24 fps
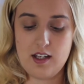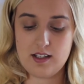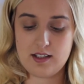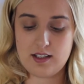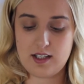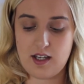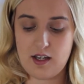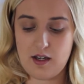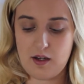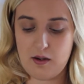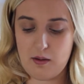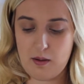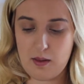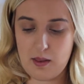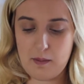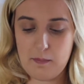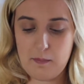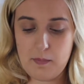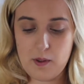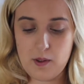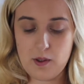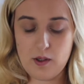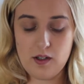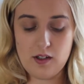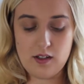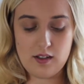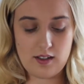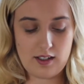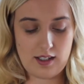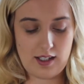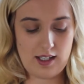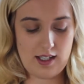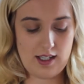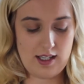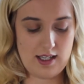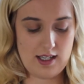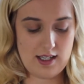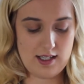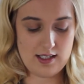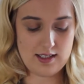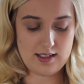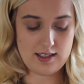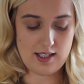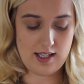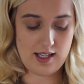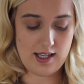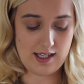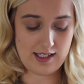So the book is,